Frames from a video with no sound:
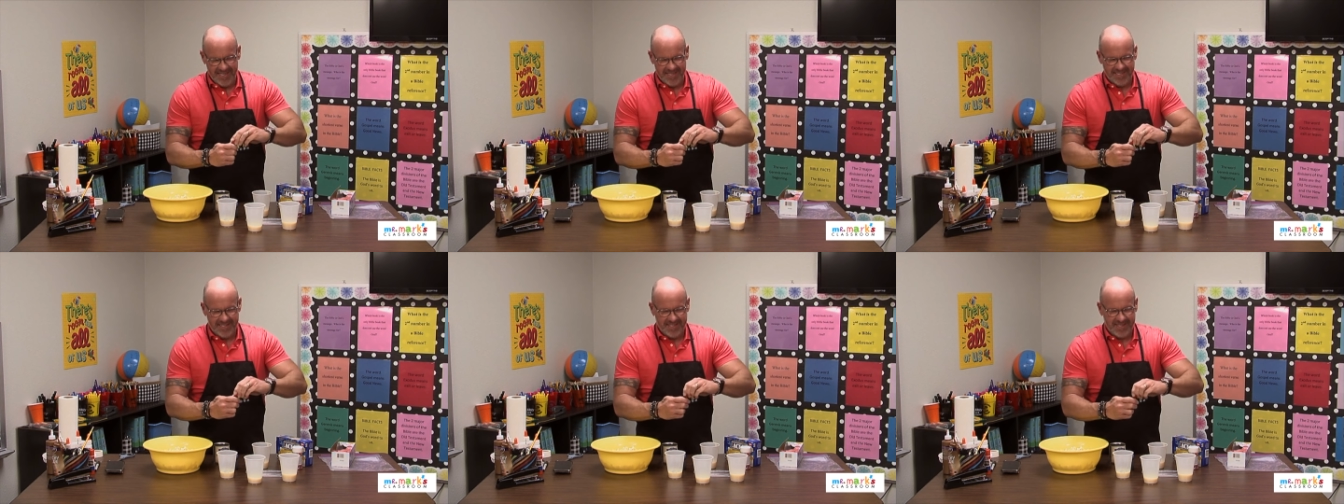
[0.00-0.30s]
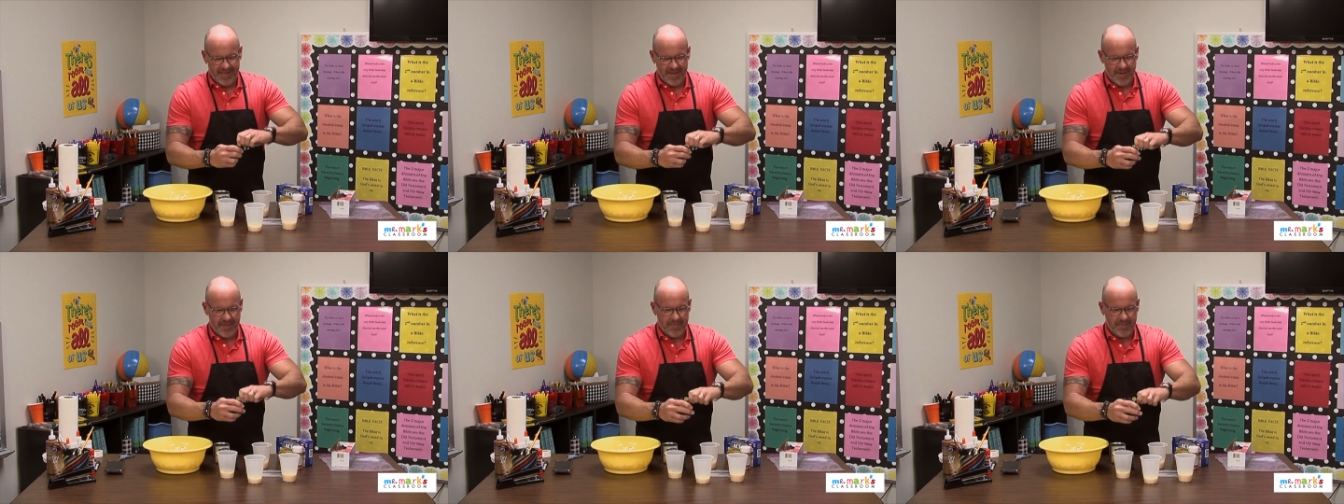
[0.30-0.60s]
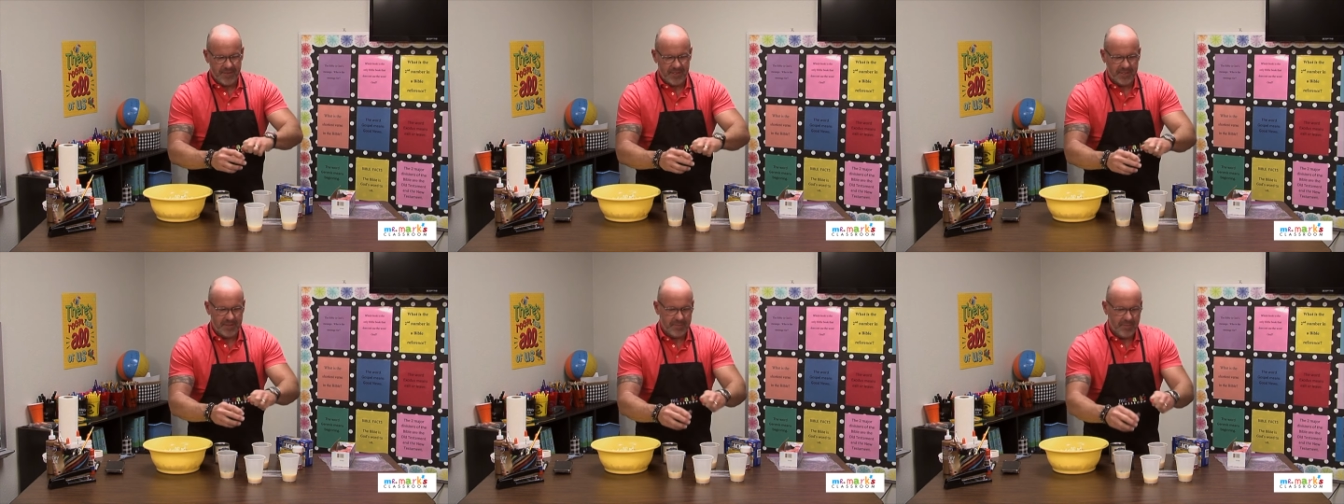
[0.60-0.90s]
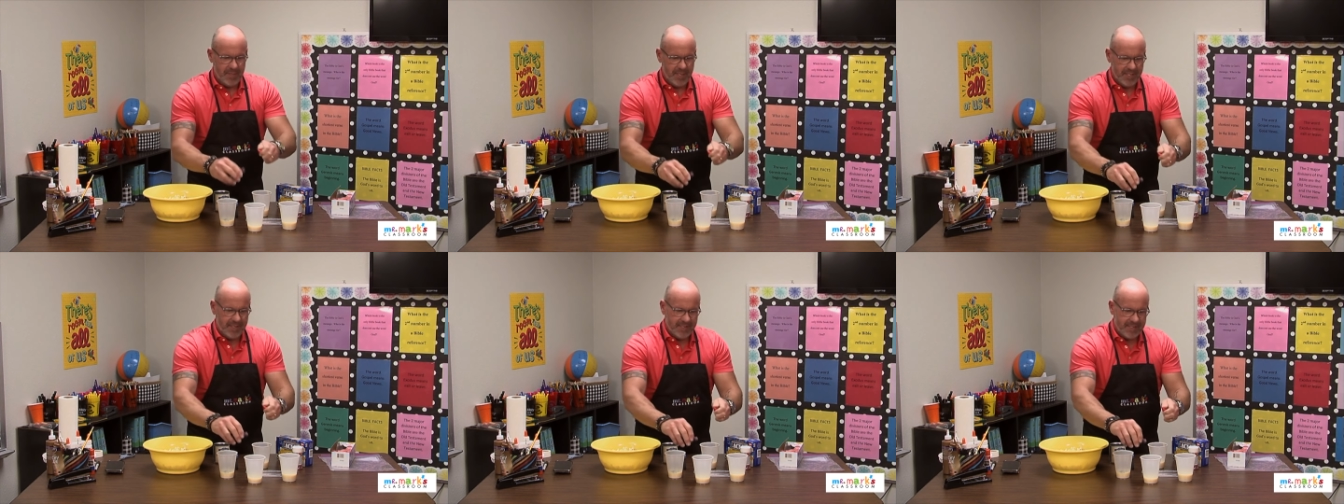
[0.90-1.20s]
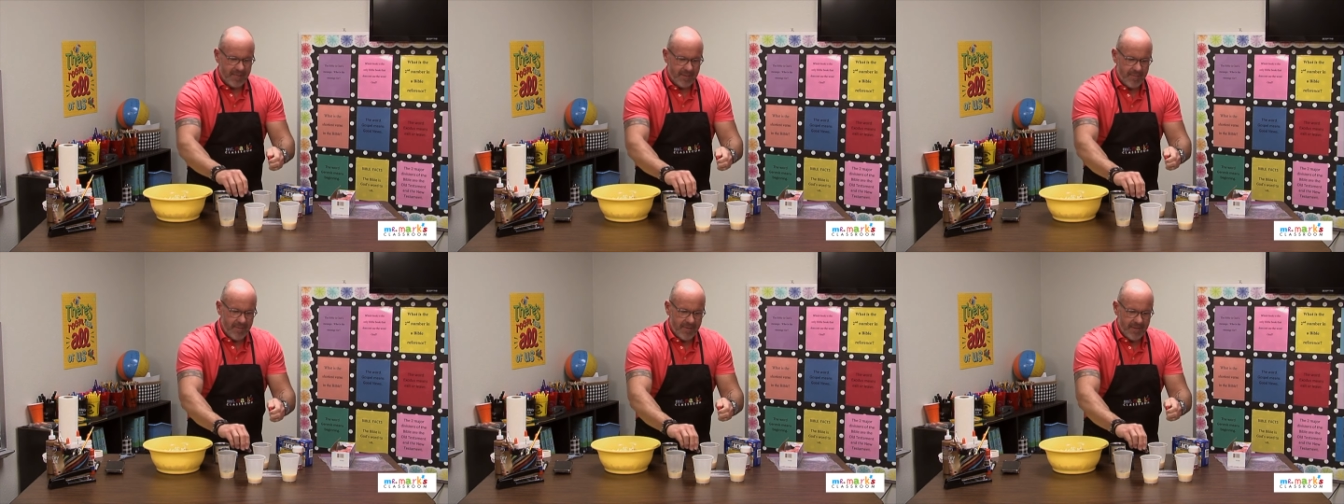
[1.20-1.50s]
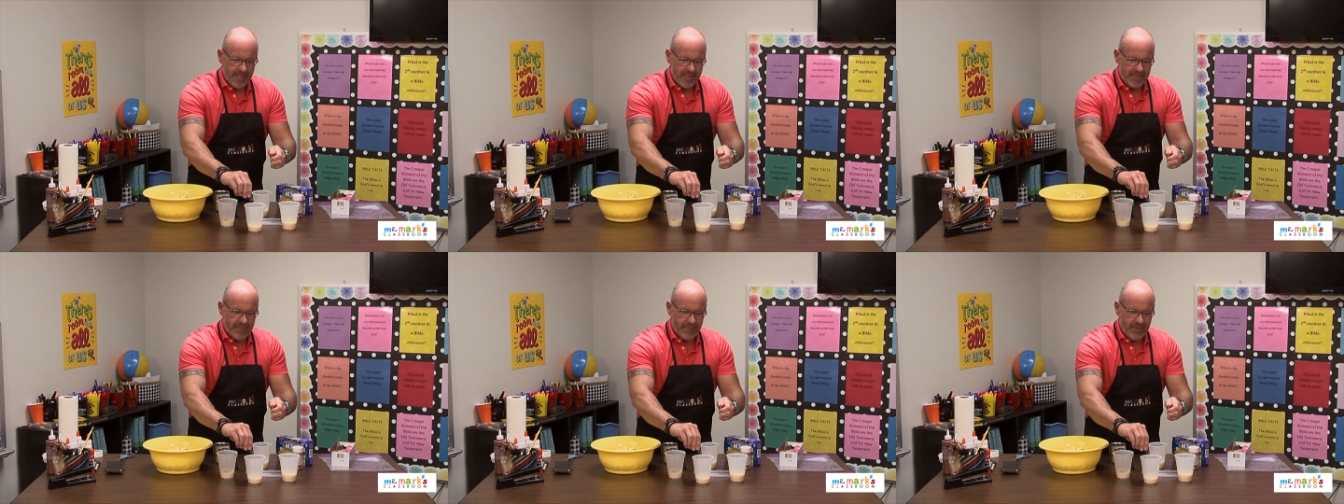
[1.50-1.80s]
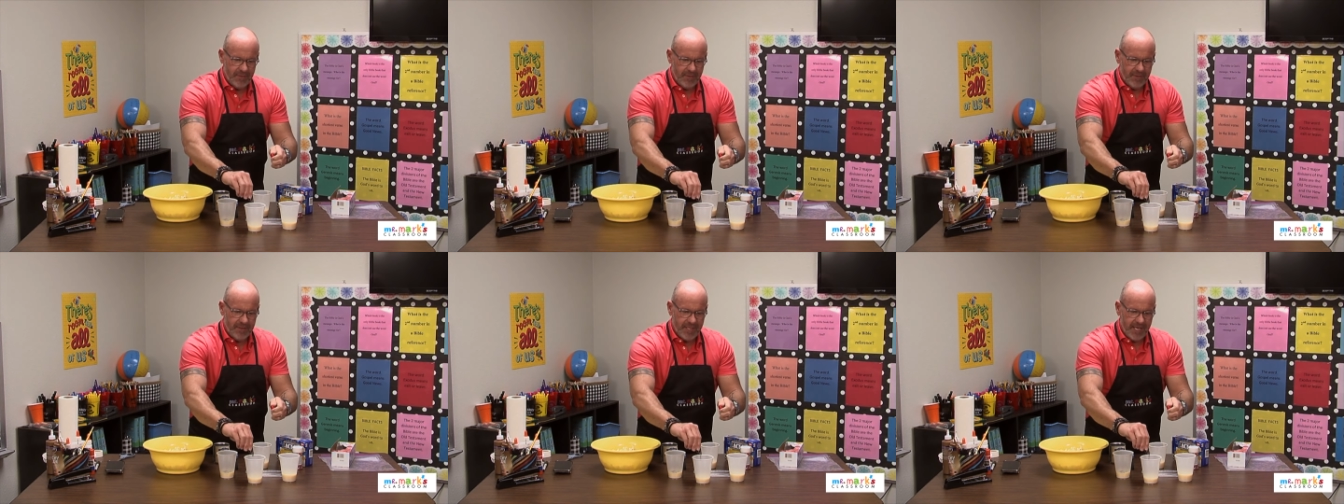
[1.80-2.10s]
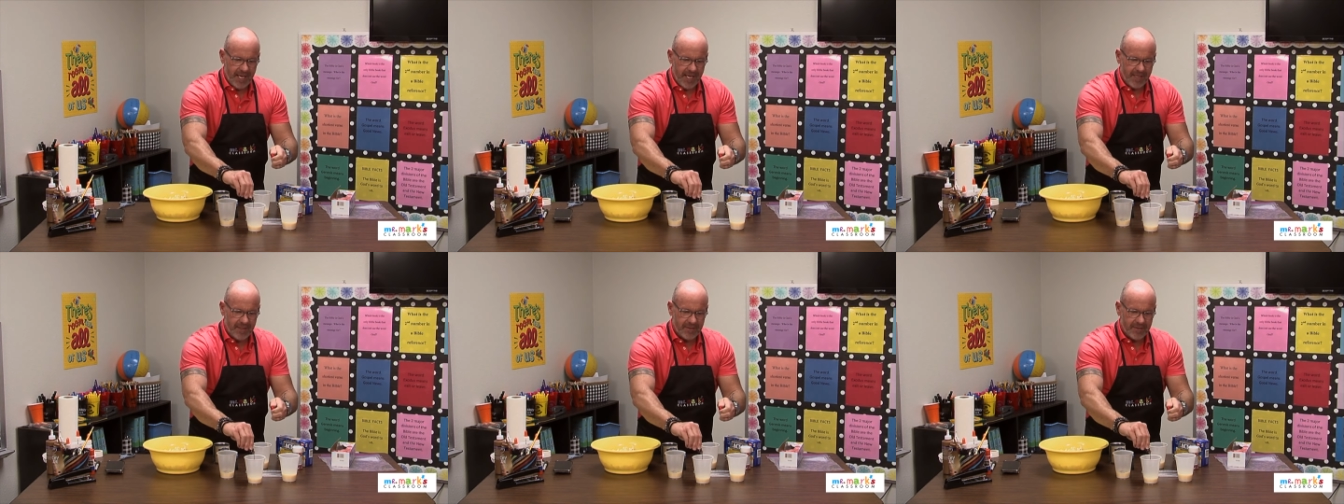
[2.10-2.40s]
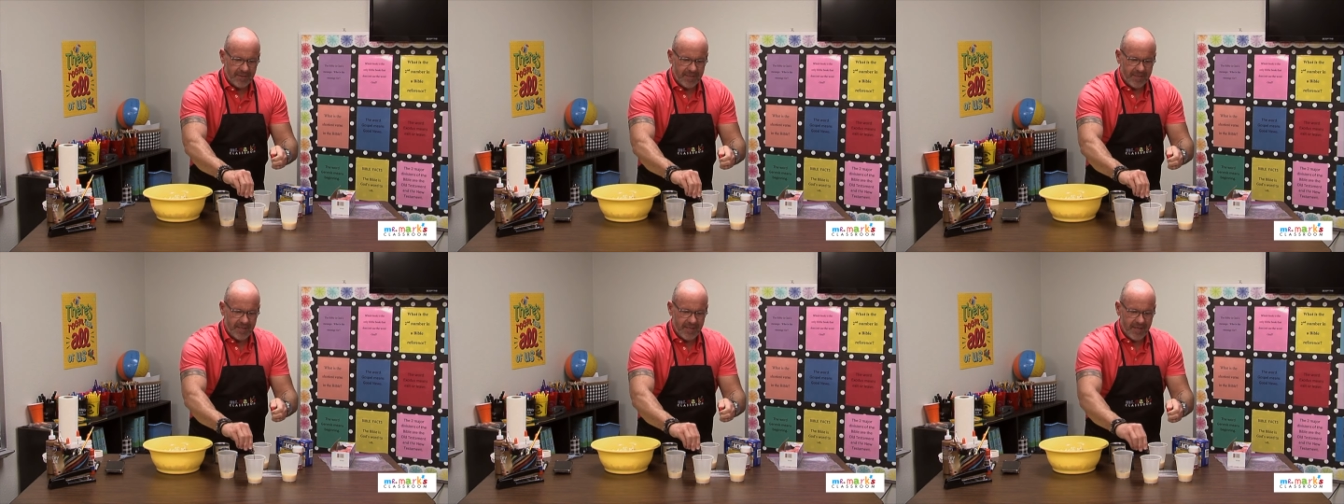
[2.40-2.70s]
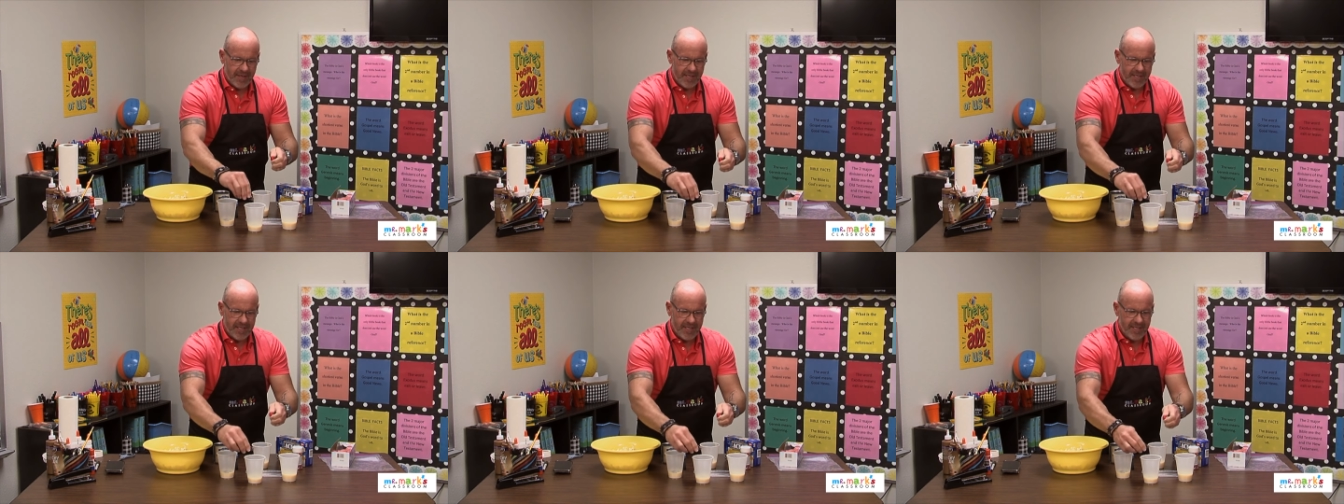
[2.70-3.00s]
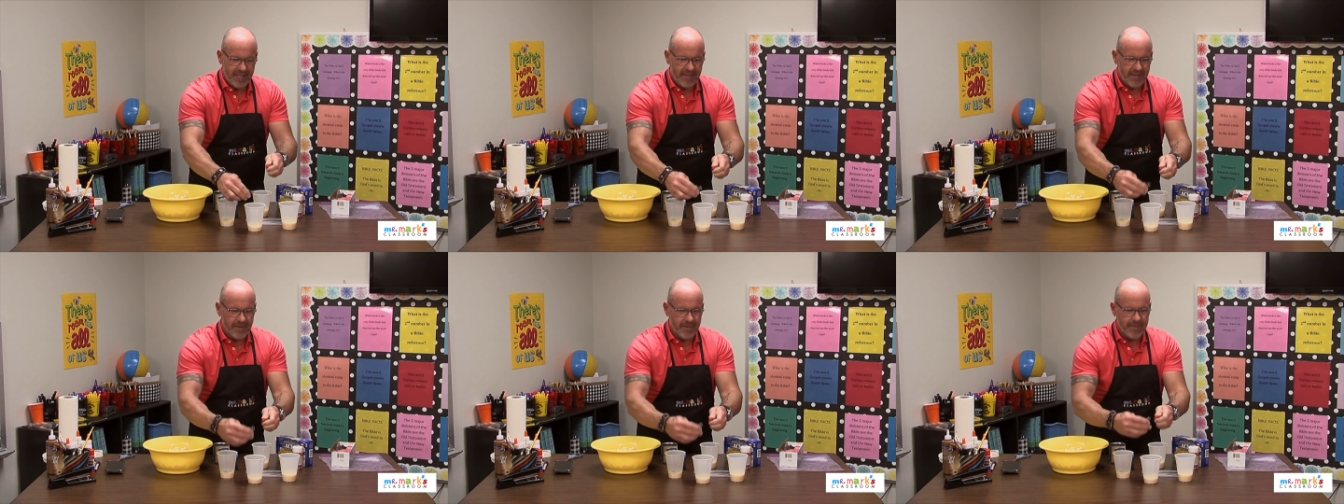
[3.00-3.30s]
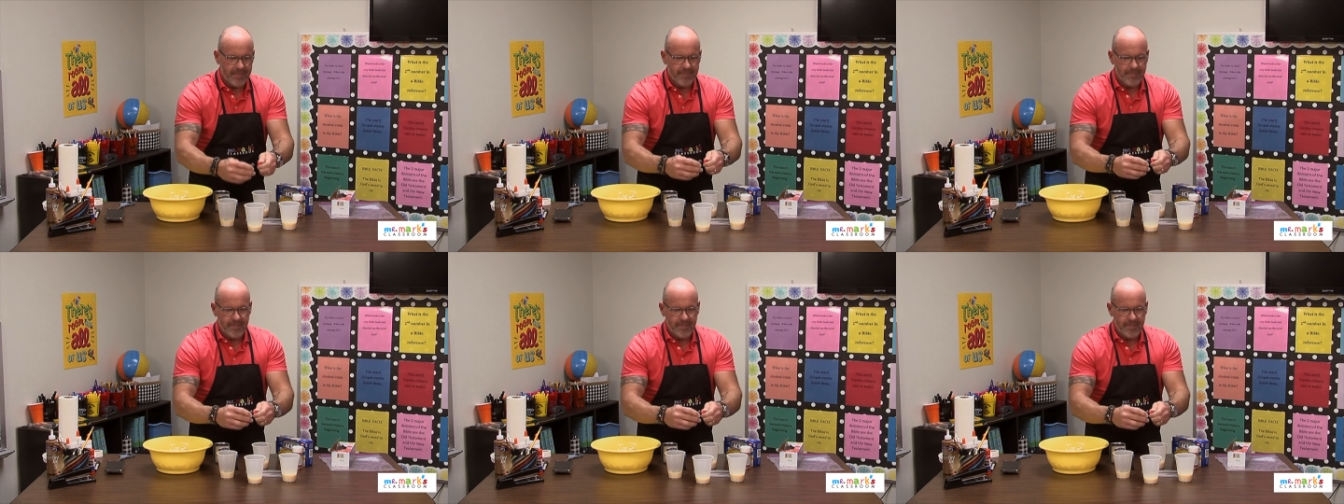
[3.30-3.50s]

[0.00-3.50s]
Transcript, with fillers: So I'm um, just putting some of this food coloring on here.